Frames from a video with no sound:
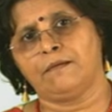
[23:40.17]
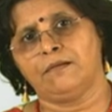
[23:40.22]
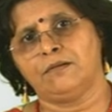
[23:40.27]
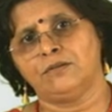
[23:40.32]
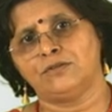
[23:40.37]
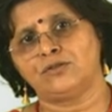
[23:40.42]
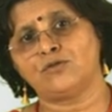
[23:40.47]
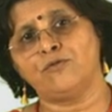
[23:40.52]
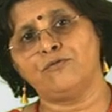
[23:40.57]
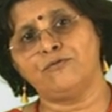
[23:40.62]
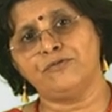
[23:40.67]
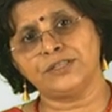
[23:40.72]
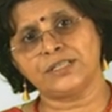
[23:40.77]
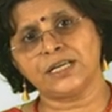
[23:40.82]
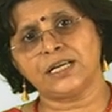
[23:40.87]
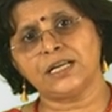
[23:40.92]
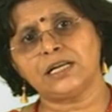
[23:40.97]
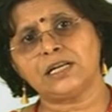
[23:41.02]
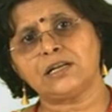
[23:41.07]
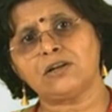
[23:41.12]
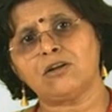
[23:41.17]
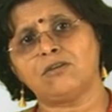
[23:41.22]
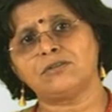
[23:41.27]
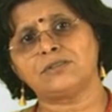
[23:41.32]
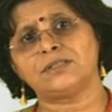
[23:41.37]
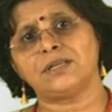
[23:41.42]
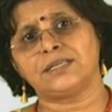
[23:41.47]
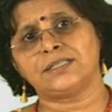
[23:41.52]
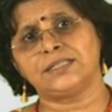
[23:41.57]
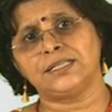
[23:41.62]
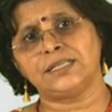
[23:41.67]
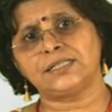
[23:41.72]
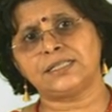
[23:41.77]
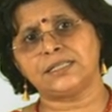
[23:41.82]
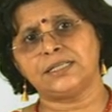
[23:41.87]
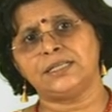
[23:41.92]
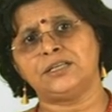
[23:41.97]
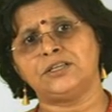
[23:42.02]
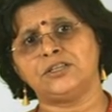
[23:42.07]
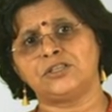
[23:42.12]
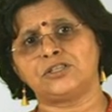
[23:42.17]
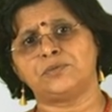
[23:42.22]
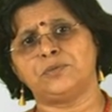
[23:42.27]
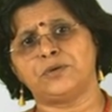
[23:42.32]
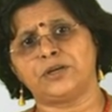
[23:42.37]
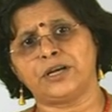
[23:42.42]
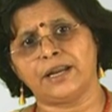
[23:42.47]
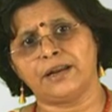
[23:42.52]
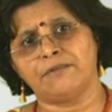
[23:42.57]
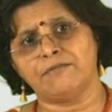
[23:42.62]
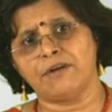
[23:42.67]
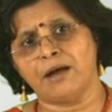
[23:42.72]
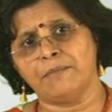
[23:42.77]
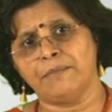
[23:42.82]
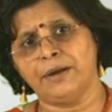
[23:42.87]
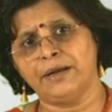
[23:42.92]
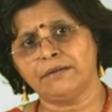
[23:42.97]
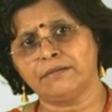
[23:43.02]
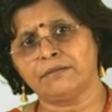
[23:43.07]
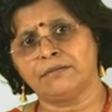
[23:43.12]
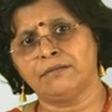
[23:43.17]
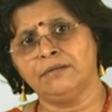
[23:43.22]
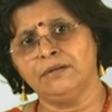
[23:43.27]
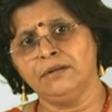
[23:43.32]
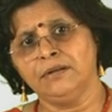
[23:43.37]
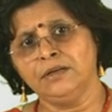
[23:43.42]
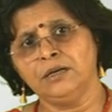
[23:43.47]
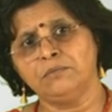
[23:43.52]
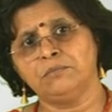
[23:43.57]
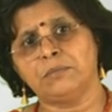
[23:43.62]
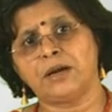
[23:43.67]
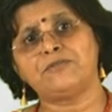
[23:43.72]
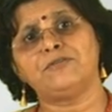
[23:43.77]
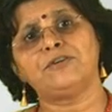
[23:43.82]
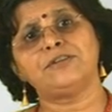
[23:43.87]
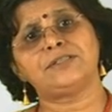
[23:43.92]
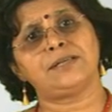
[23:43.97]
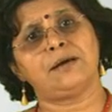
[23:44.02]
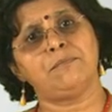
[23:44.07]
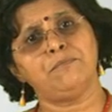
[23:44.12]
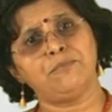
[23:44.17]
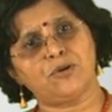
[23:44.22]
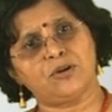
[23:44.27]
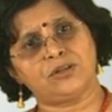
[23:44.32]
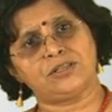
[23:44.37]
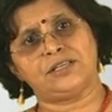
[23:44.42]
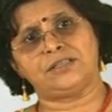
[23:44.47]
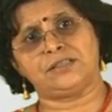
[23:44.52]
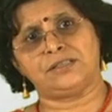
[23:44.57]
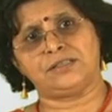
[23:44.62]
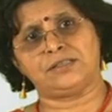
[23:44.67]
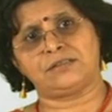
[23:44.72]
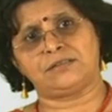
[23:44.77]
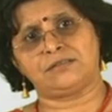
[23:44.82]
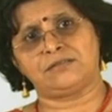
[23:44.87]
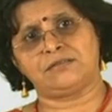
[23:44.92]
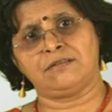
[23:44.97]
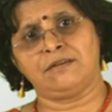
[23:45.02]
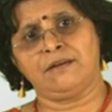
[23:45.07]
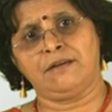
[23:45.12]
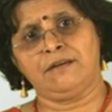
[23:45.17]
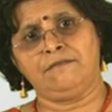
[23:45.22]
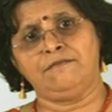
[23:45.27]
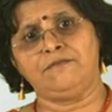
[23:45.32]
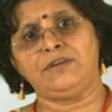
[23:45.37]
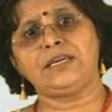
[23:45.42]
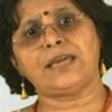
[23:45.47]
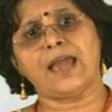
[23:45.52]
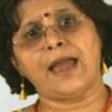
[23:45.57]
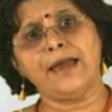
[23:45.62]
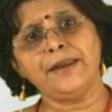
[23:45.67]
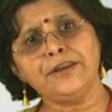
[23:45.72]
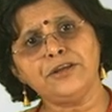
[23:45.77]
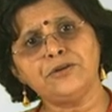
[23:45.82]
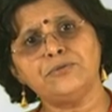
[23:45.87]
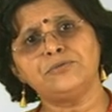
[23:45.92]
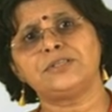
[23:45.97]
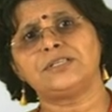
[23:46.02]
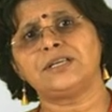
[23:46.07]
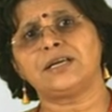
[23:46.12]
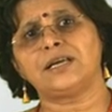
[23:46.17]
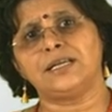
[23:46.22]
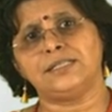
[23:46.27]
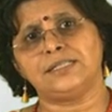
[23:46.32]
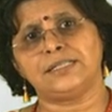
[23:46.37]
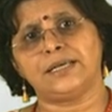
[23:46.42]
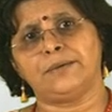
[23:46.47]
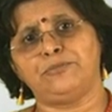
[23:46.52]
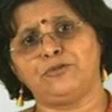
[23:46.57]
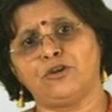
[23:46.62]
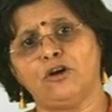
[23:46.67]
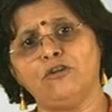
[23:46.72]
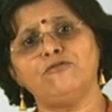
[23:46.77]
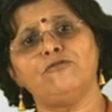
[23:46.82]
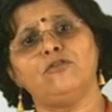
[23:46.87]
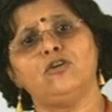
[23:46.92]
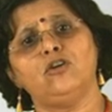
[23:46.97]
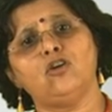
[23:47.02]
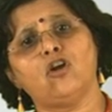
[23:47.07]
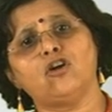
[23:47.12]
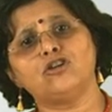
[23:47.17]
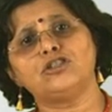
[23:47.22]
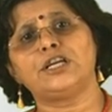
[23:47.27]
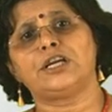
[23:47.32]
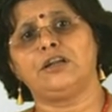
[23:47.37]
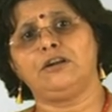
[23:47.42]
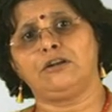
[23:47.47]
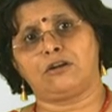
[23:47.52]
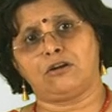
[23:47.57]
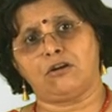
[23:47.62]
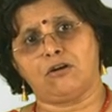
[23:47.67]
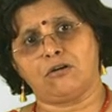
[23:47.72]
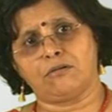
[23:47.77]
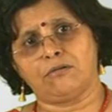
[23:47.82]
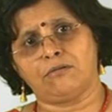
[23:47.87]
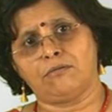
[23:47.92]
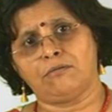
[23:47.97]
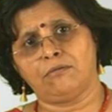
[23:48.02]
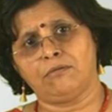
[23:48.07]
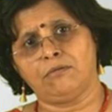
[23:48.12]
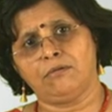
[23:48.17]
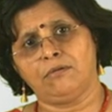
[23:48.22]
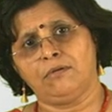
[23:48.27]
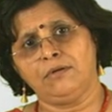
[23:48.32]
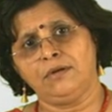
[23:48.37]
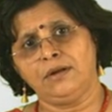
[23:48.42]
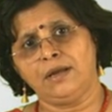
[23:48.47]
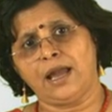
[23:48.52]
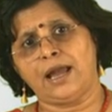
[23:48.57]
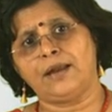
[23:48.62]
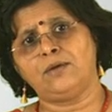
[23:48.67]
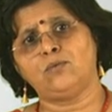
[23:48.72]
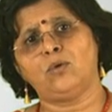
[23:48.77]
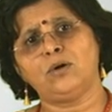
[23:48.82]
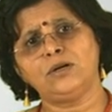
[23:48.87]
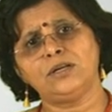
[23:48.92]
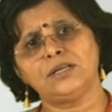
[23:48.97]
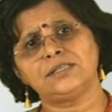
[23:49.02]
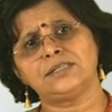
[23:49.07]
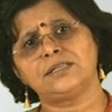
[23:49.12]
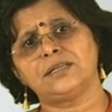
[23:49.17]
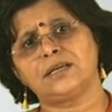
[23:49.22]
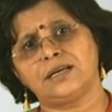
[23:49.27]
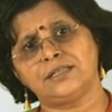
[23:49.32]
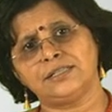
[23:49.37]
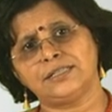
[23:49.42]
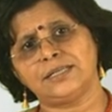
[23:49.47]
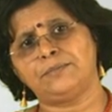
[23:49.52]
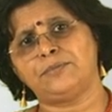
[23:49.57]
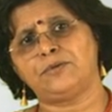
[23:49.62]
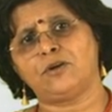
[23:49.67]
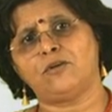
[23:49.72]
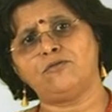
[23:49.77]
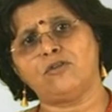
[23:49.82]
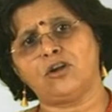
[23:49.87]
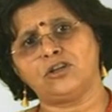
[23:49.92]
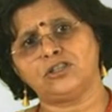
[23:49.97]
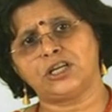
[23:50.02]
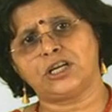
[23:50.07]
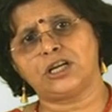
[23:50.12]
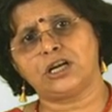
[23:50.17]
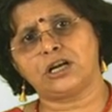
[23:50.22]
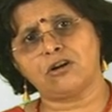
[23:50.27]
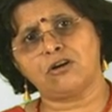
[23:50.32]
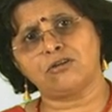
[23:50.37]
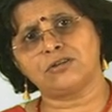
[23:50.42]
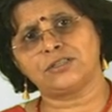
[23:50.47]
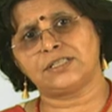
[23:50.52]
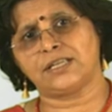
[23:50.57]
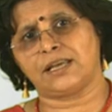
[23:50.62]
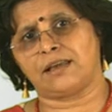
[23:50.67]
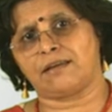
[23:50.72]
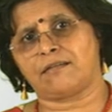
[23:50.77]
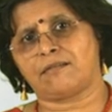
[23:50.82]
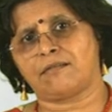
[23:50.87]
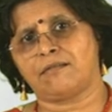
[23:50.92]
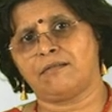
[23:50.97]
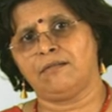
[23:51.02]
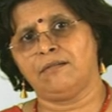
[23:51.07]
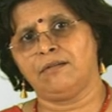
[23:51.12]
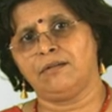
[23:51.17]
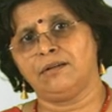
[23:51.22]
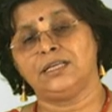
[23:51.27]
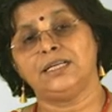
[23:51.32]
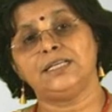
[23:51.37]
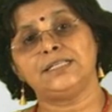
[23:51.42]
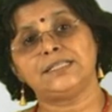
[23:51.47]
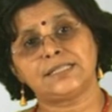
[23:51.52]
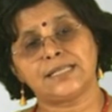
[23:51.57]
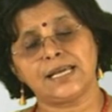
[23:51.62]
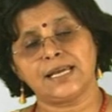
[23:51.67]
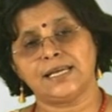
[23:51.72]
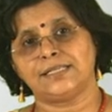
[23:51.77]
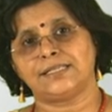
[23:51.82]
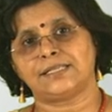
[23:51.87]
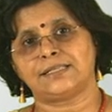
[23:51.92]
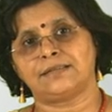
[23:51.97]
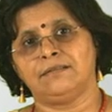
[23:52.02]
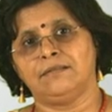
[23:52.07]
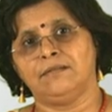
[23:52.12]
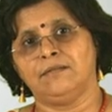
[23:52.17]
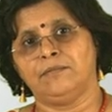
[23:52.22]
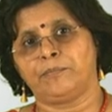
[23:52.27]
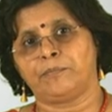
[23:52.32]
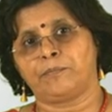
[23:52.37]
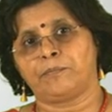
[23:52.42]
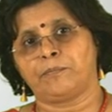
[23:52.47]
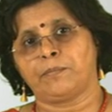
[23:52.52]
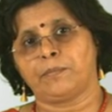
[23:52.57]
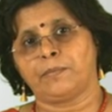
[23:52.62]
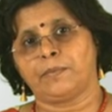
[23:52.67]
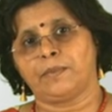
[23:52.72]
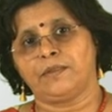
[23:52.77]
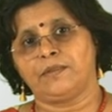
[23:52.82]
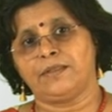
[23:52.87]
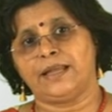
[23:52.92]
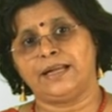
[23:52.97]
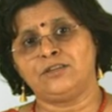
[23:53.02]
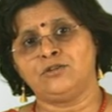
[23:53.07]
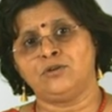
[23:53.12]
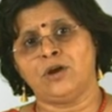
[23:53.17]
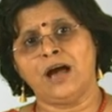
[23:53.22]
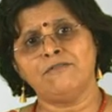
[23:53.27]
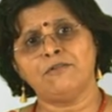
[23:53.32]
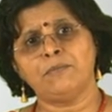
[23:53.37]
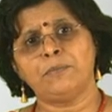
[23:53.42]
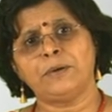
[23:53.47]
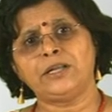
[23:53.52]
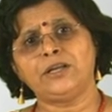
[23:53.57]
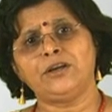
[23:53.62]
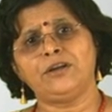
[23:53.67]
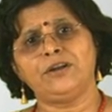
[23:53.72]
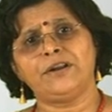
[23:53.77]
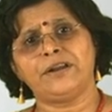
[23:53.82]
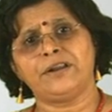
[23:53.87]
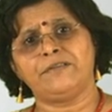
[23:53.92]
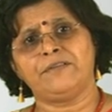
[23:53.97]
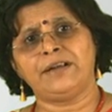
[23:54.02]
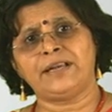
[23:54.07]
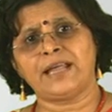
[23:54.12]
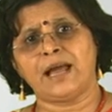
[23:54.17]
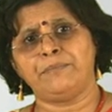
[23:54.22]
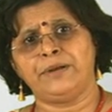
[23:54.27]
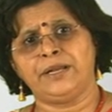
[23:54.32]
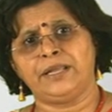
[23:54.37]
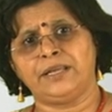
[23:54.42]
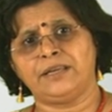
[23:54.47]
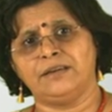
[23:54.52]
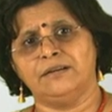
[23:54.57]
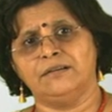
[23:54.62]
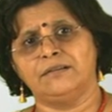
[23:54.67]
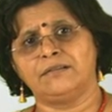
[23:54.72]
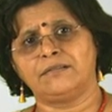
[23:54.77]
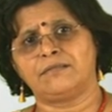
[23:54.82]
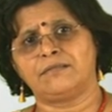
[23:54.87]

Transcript: So physical clocks exist in a distributed environment, but for some processes, we can use the concept of logical clock. And what does the concept of logical clock say? It says that you have a particular event happening here.